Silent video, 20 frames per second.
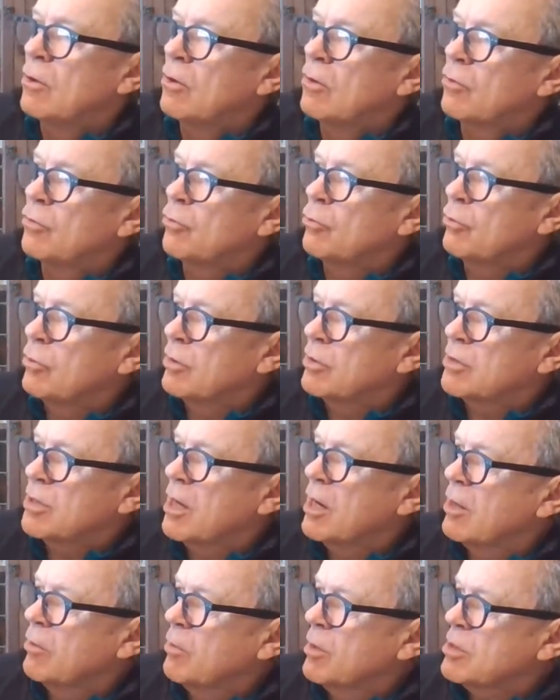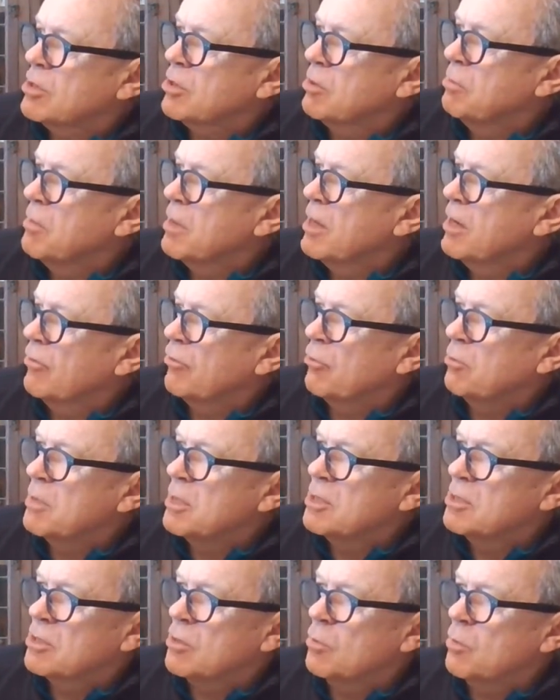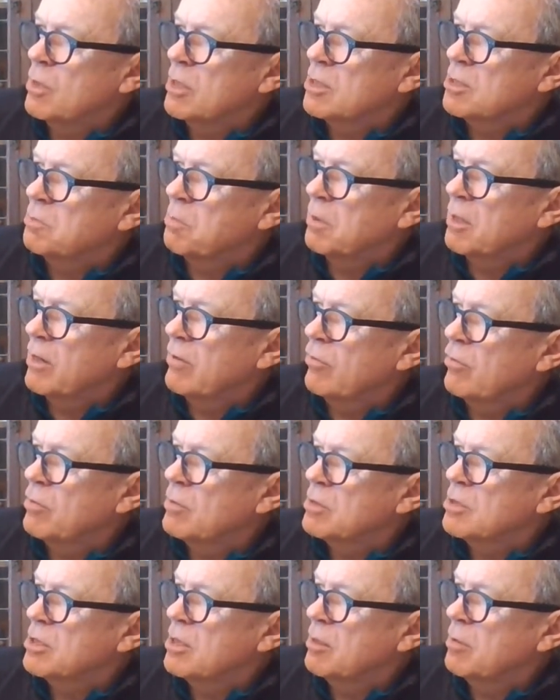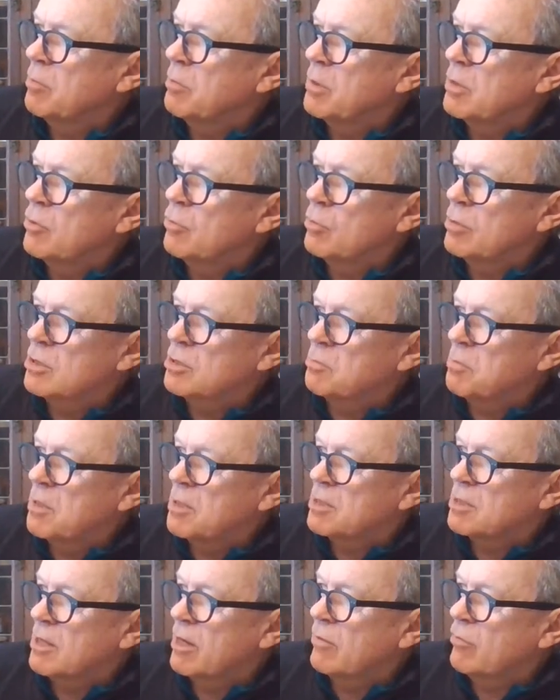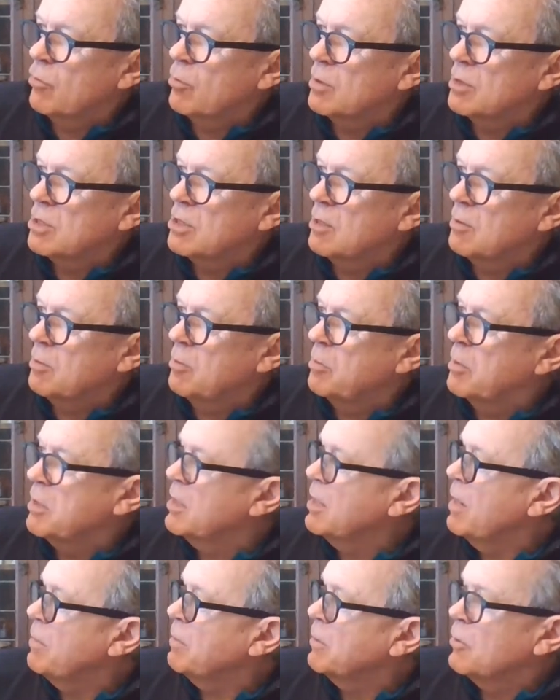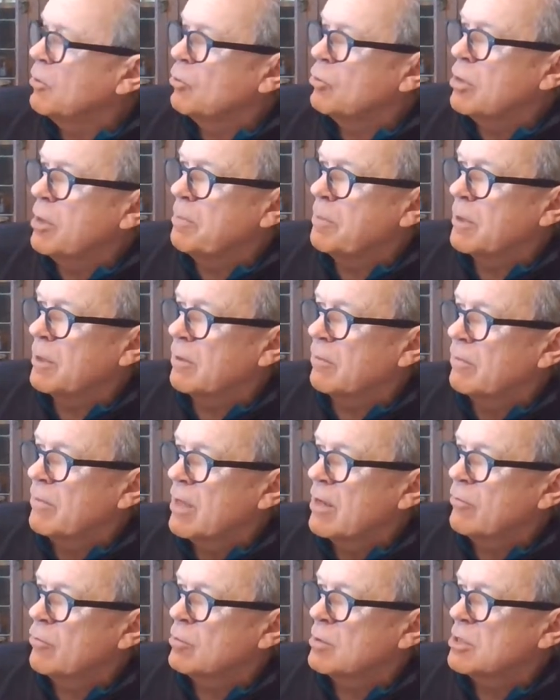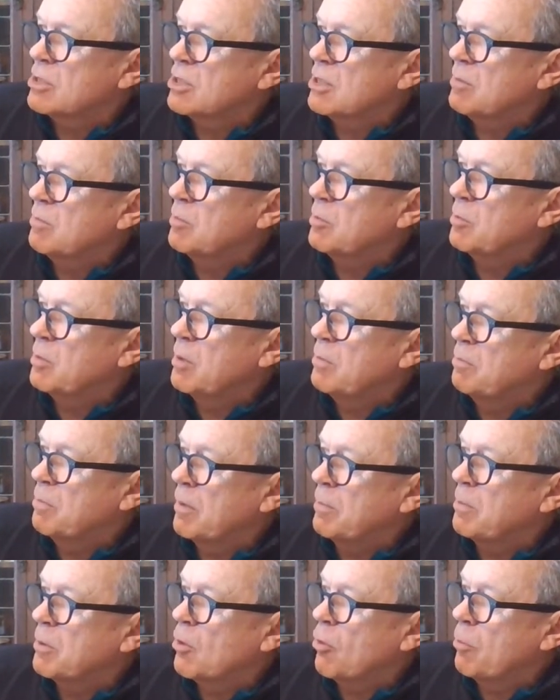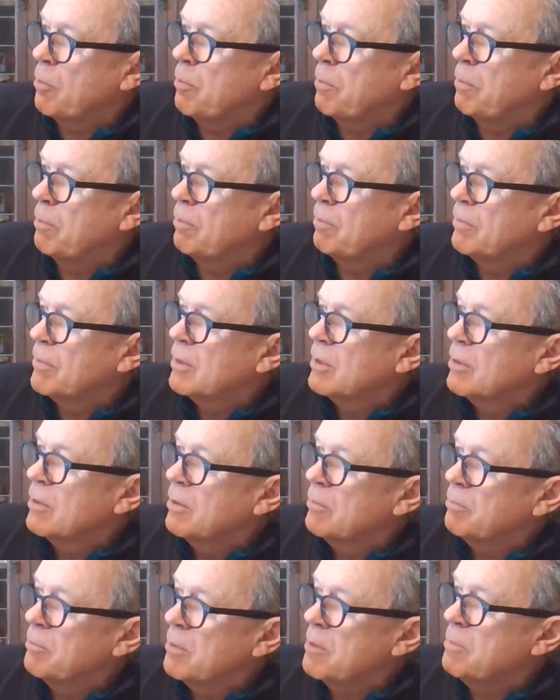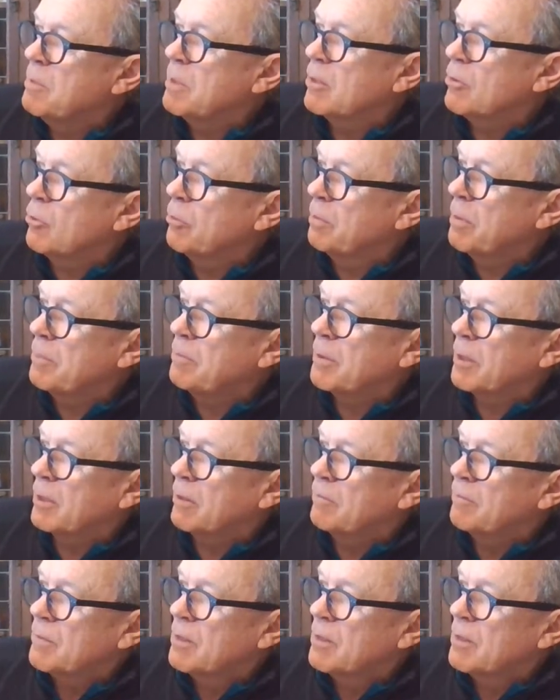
Through the town rushed the mayor from east to west, but everyone seemed to be doing his best. Everyone seemed to be yapping or yipping. Everyone seemed to be bipping or beeping or bipping.